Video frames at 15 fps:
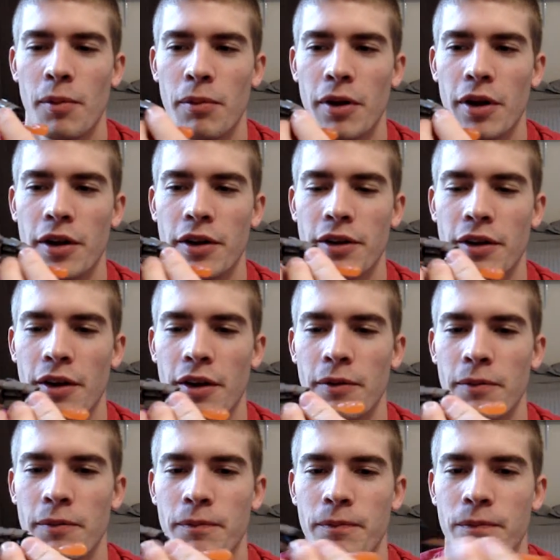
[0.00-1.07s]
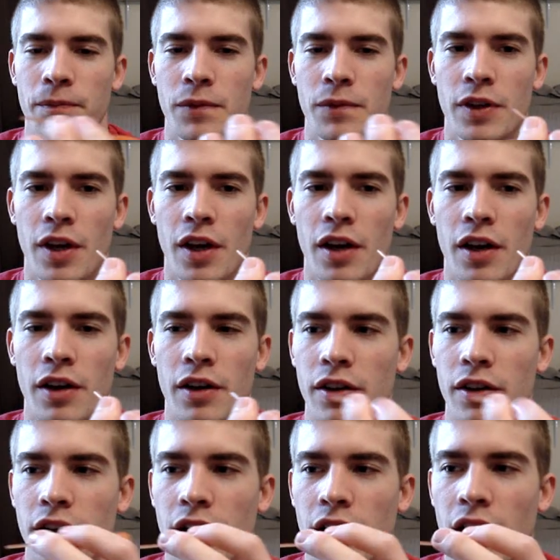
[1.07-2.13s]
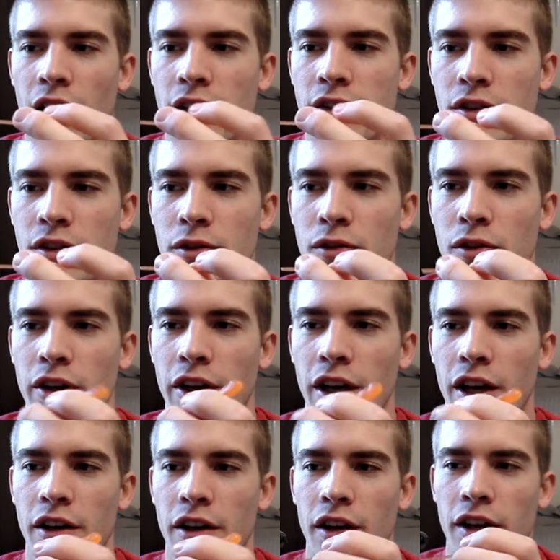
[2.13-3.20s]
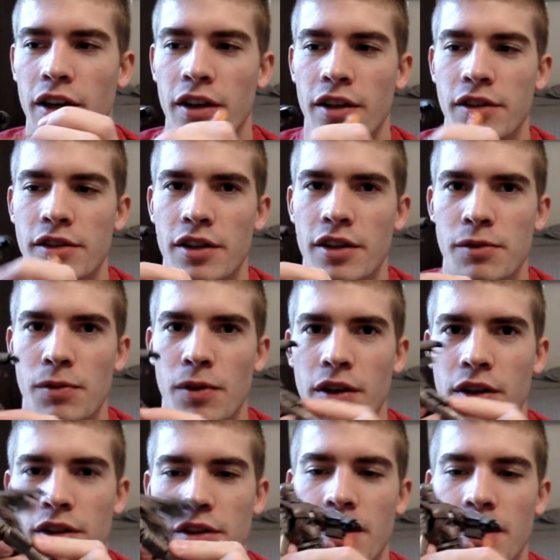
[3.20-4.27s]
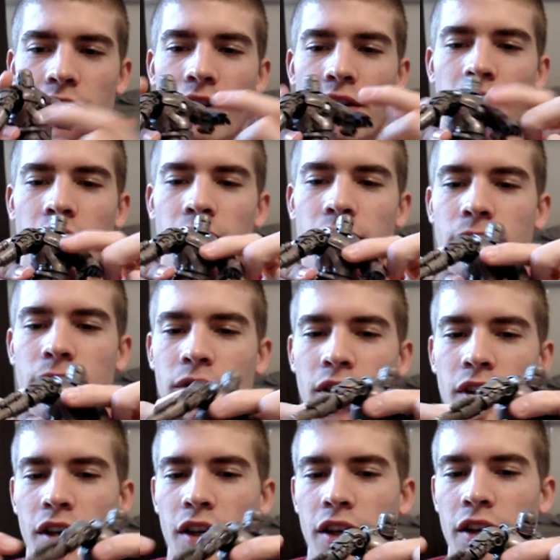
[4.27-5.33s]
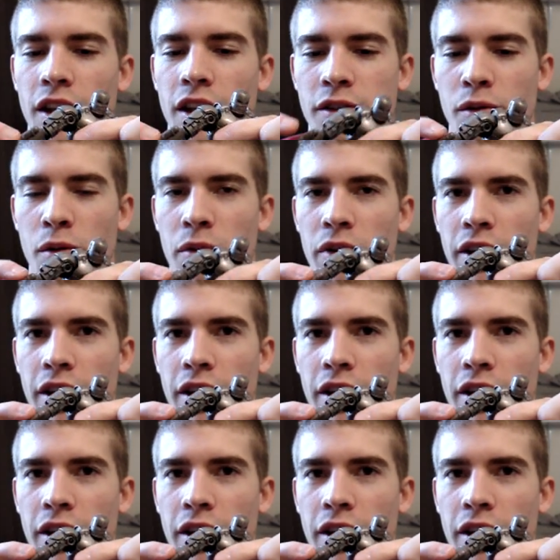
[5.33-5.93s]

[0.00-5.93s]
but yeah, that's on the wrong hand. Like, see this one, this hand here. That's on with